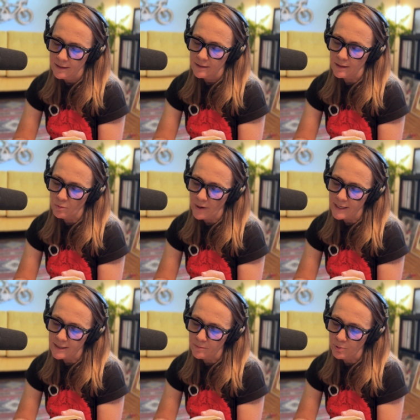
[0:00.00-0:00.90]
They
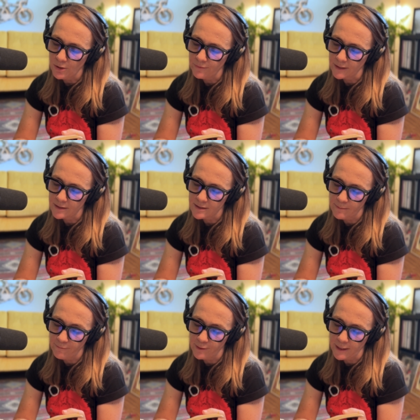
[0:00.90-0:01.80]
wait in perfect
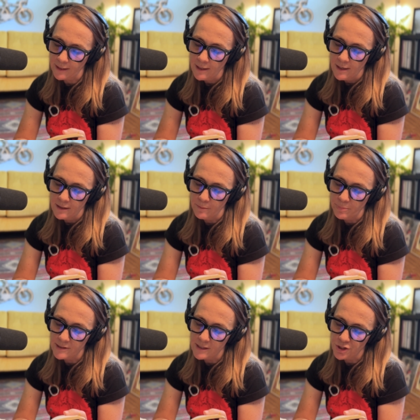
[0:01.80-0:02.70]
symphony, the
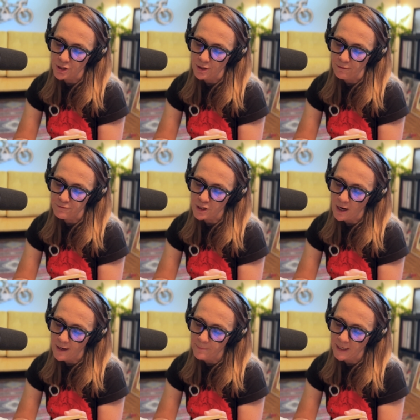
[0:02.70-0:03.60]
position of
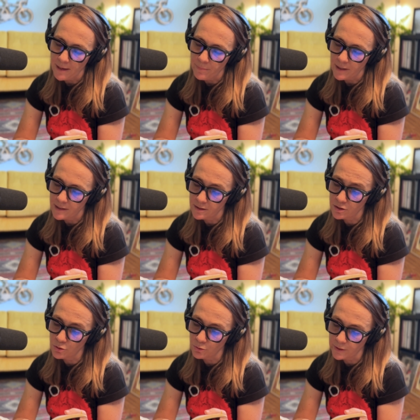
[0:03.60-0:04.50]
timekeeper
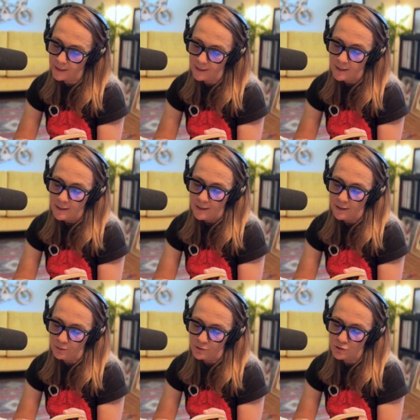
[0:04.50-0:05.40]
historian
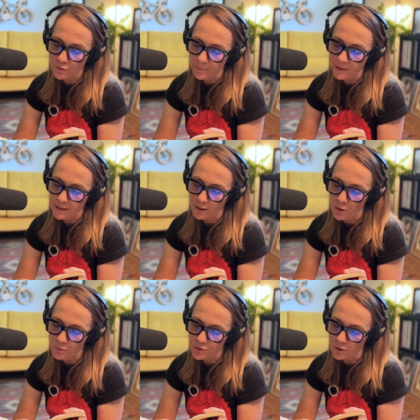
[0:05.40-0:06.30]
held scribbling
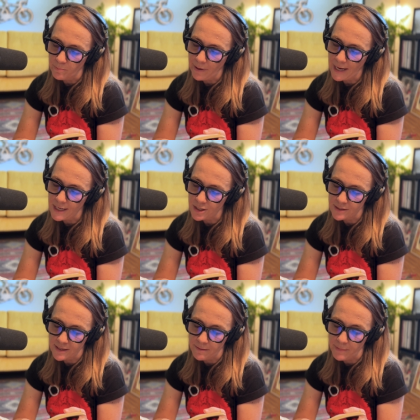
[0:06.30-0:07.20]
notes on
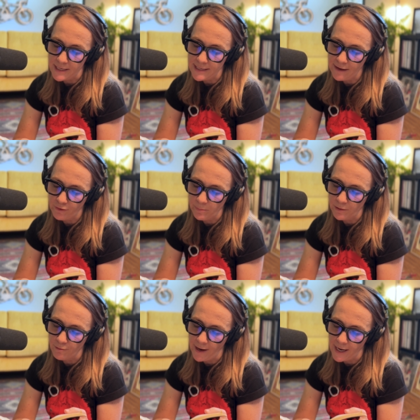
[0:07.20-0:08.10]
pages that may never
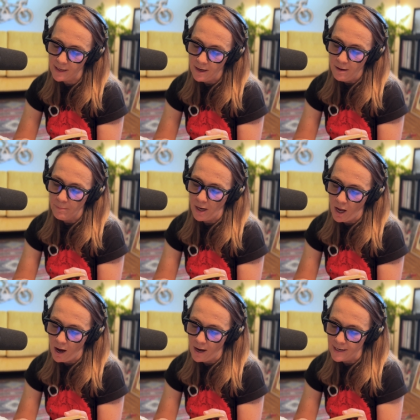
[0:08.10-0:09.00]
be read by
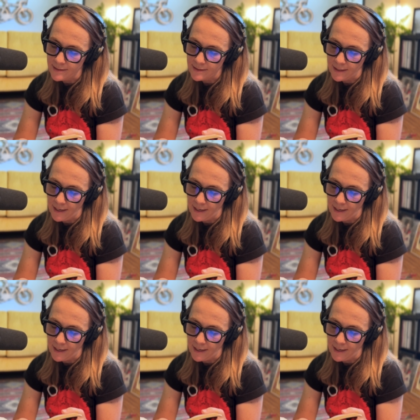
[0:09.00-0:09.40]
eyes that